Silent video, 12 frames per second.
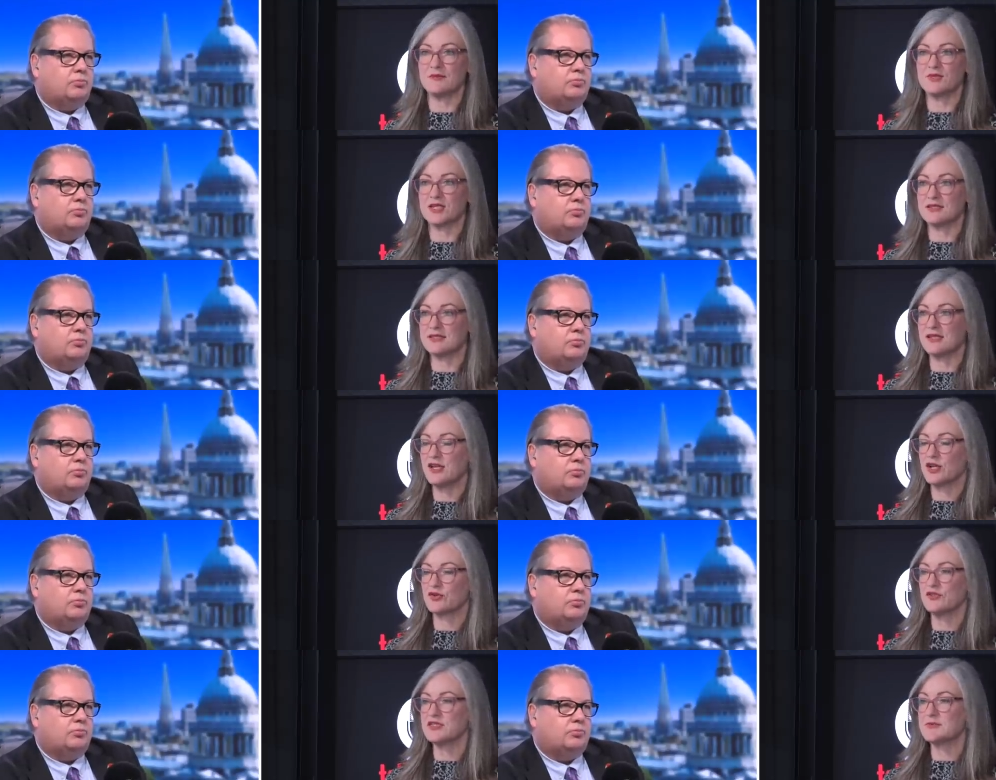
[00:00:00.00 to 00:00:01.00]
Speaker 1: because mm.
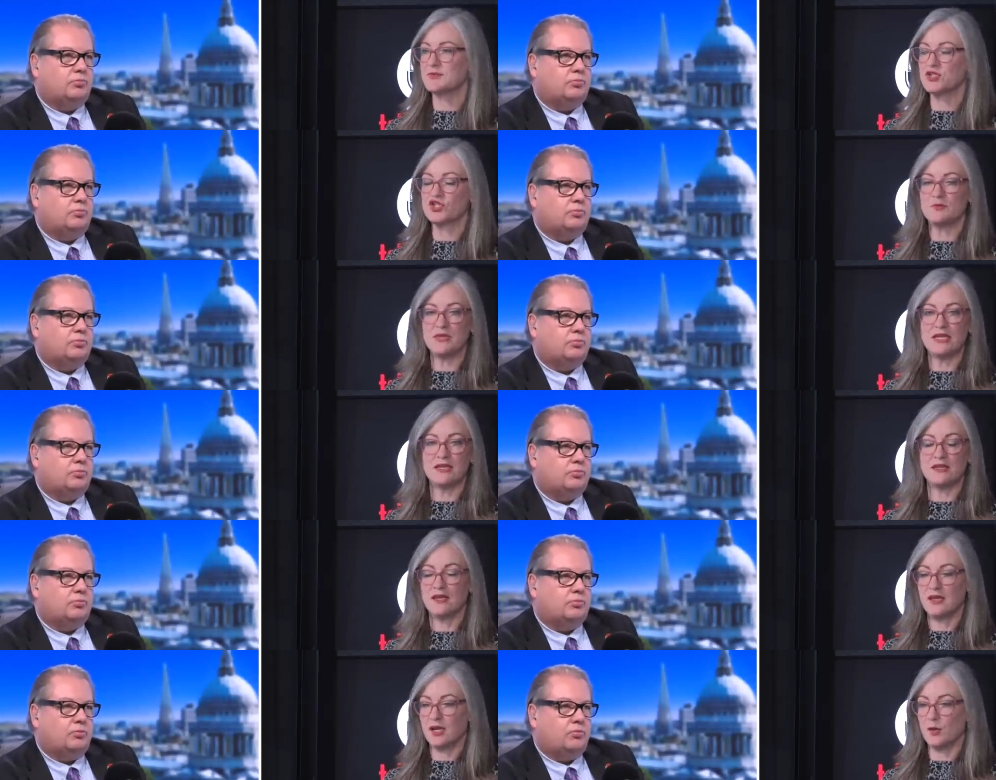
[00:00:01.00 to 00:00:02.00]
Christmas should be
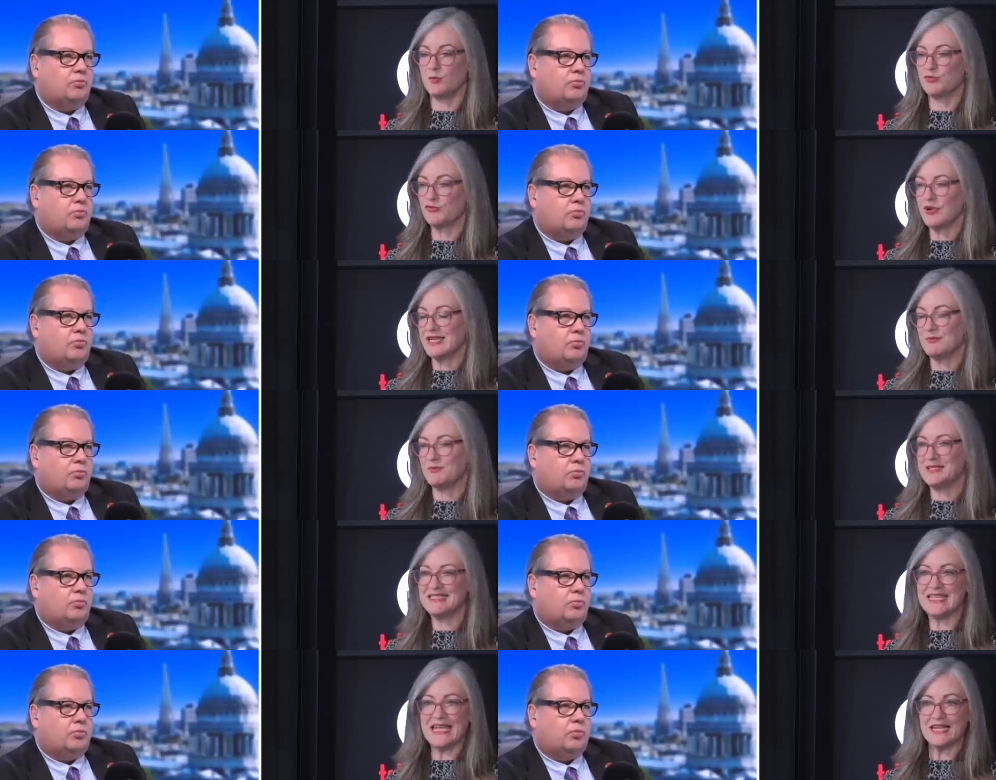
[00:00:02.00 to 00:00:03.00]
a bright,
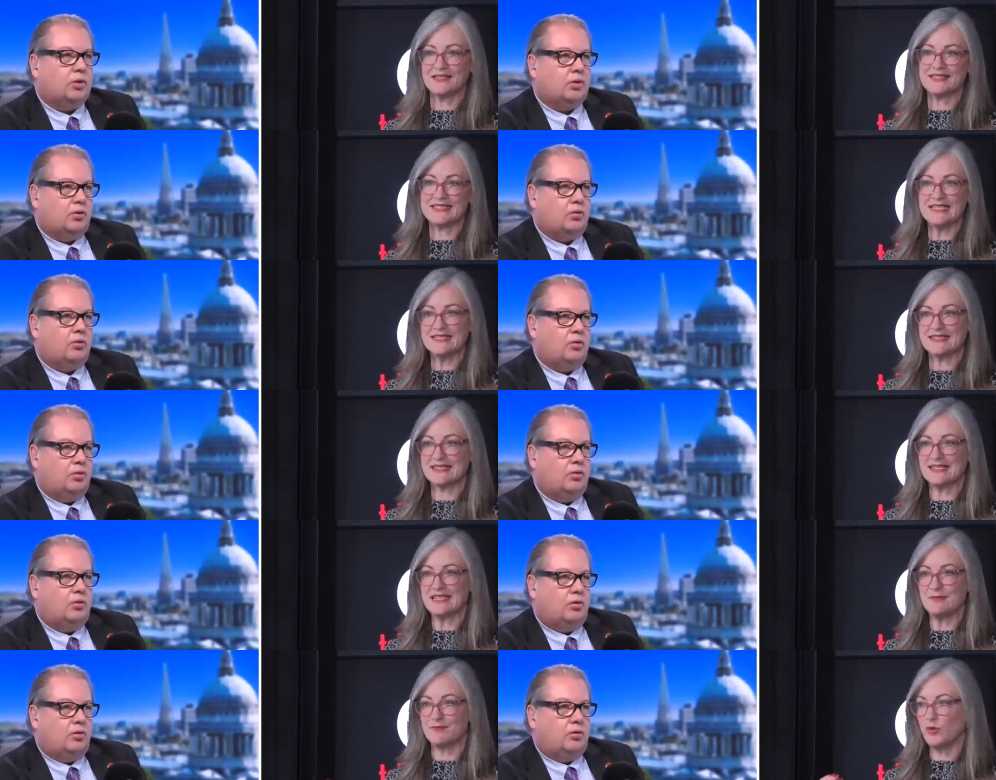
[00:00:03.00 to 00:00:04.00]
bedecked,
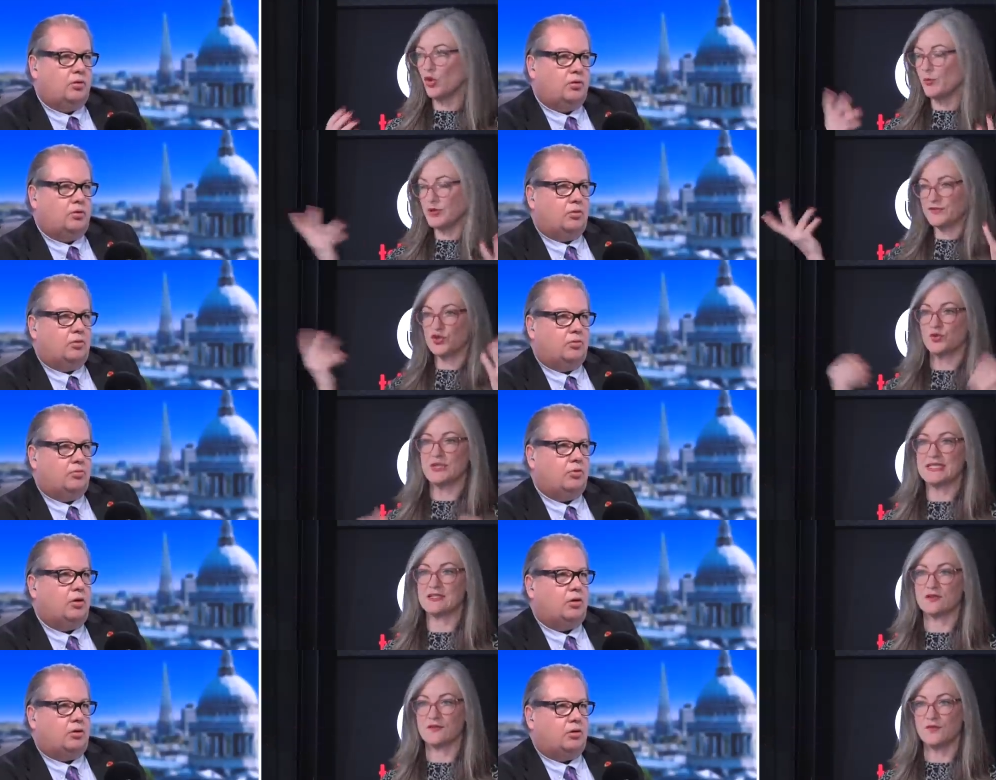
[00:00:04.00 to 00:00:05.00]
tinselly bauble of joy right.
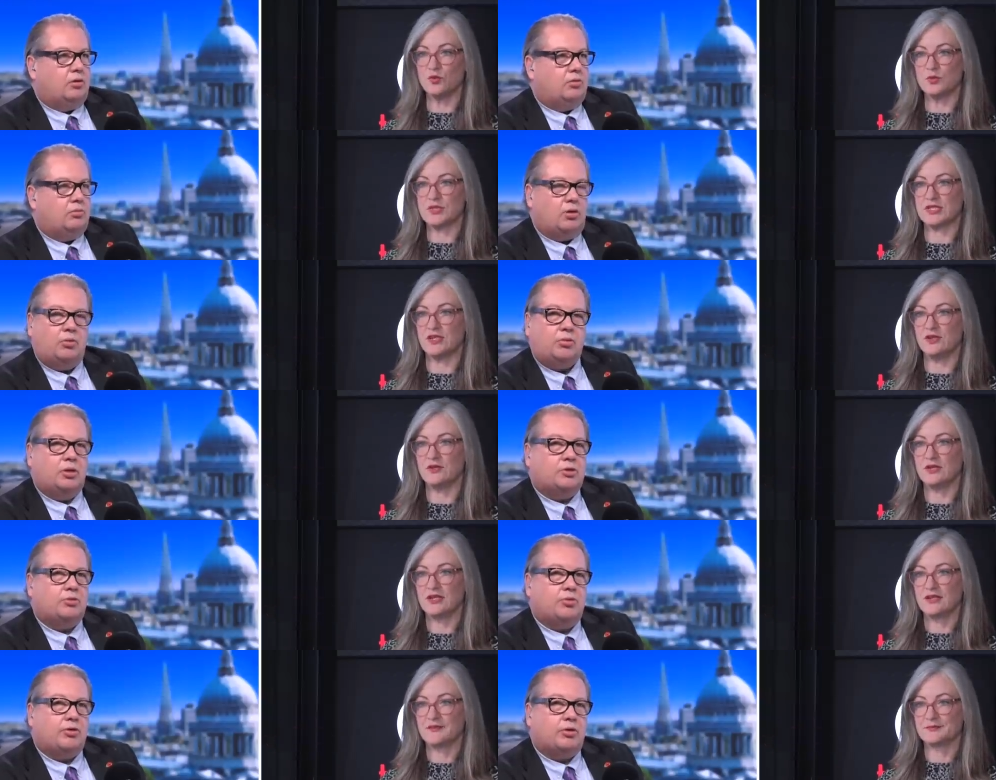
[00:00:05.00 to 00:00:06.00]
to look forward well, to. Well, I'm going
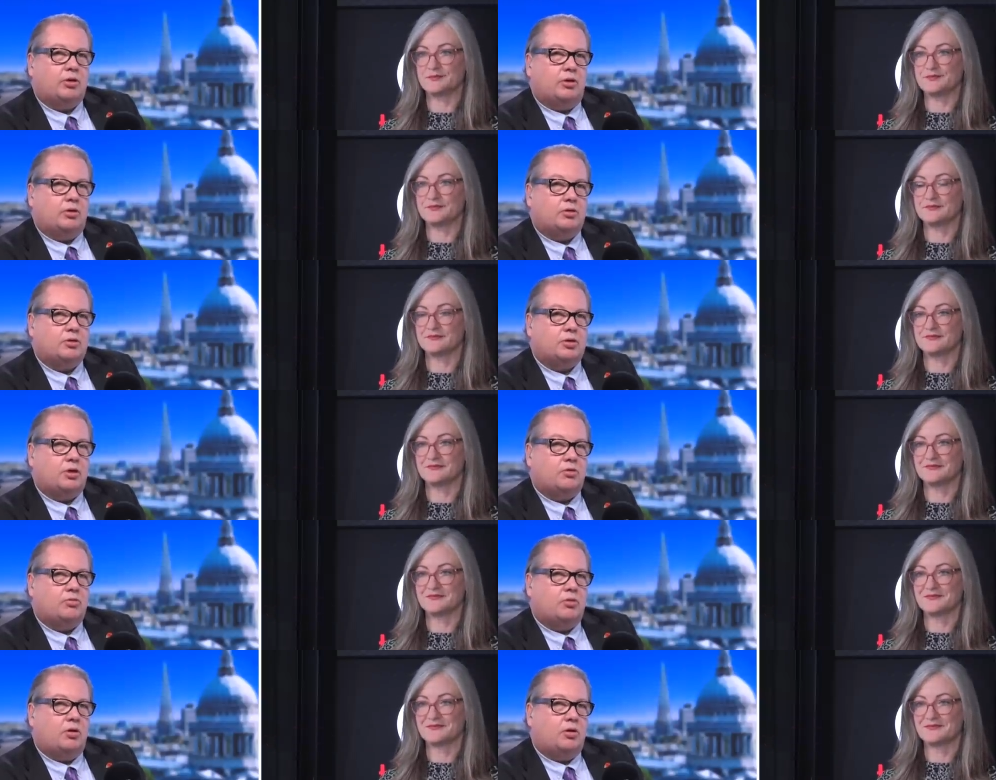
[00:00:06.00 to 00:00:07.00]
to
Speaker 2: America,
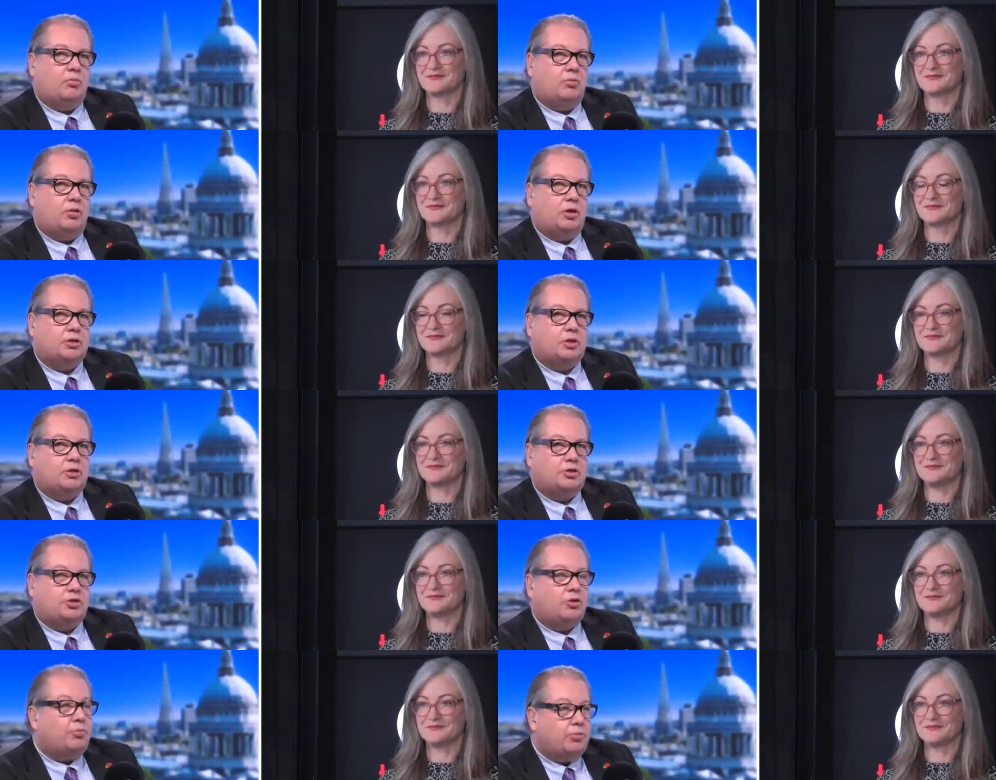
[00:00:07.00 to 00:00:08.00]
so um, unless they
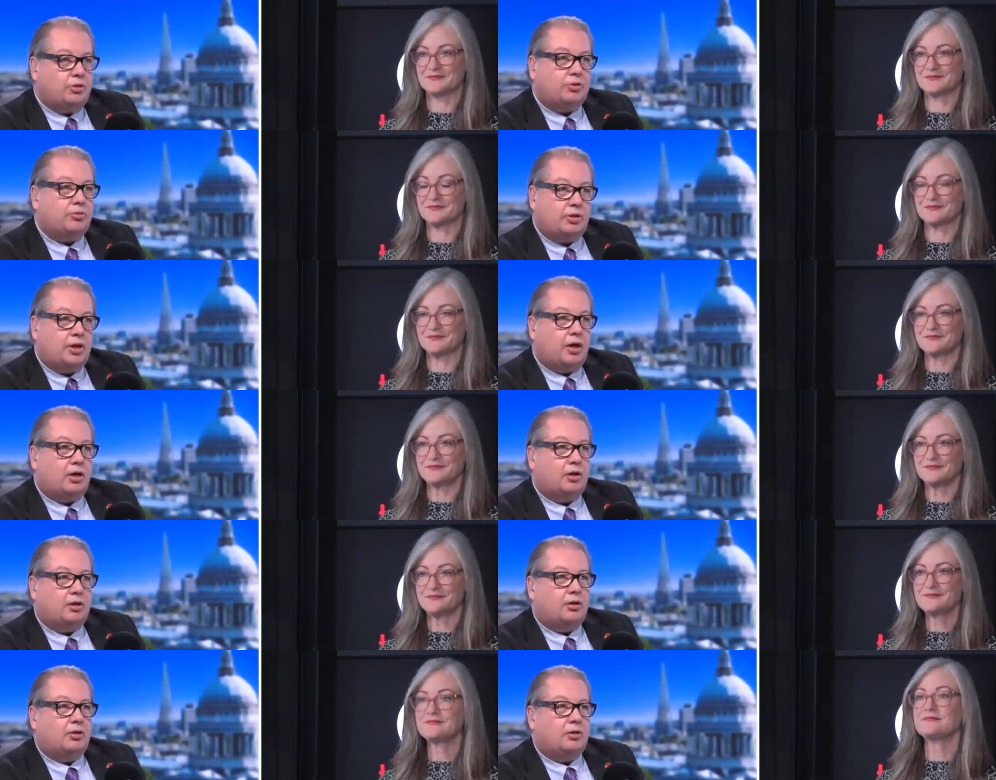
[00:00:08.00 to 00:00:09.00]
stop me doing that,
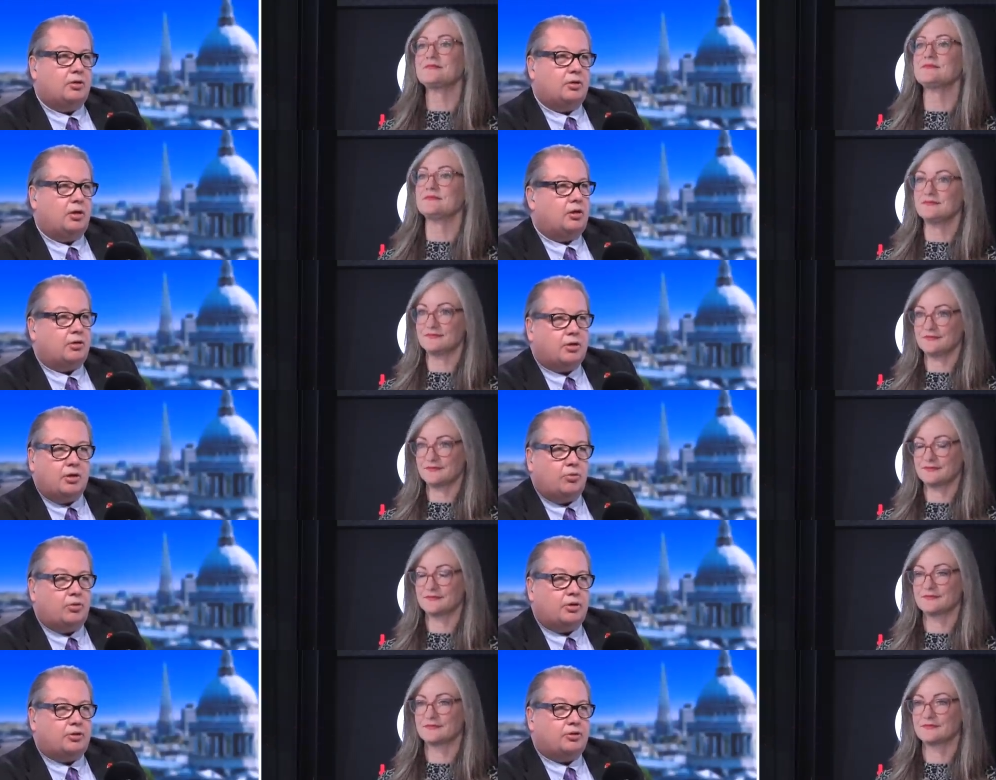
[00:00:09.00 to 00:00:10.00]
I don't care
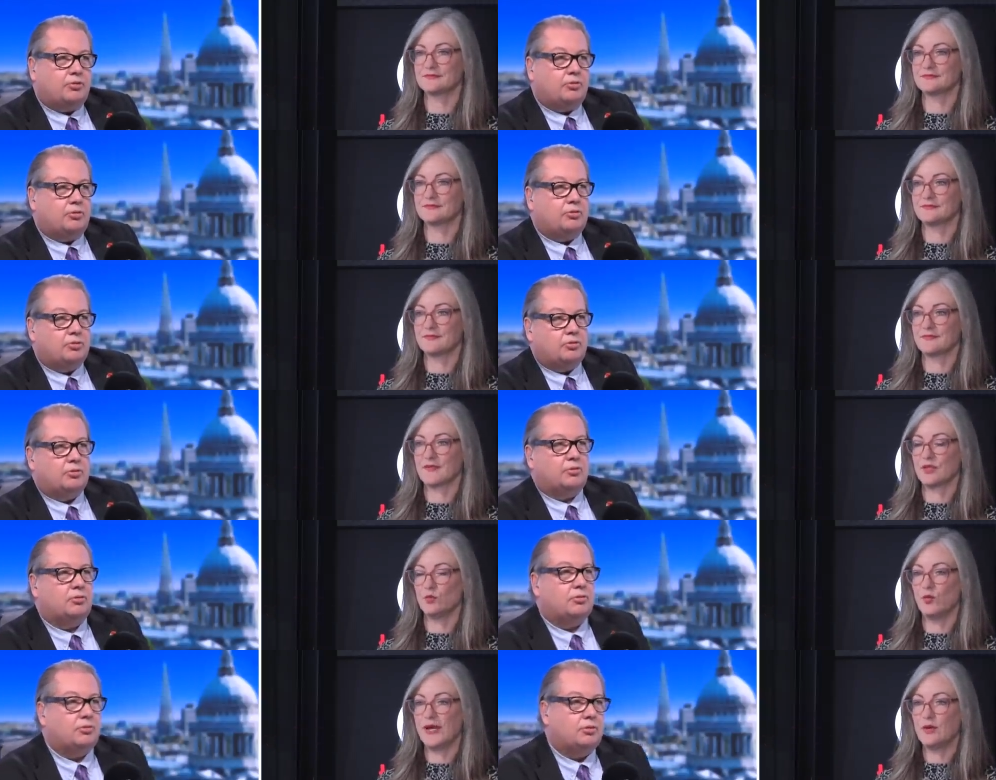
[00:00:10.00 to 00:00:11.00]
what they do.
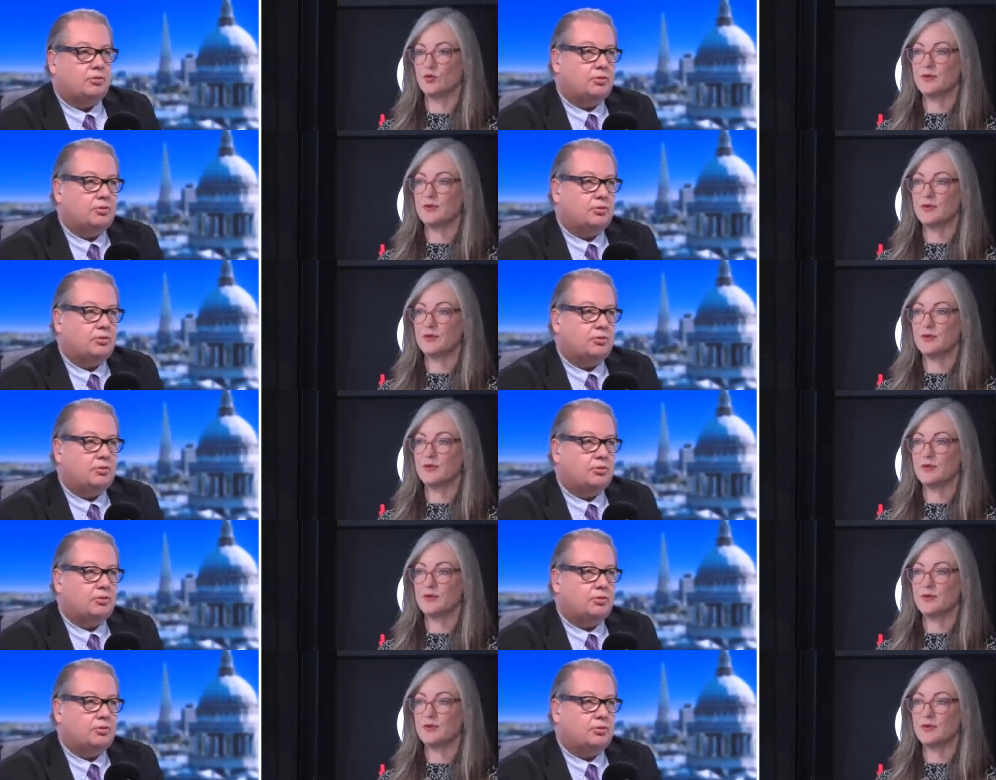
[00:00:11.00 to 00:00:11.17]
Speaker 1: Well, what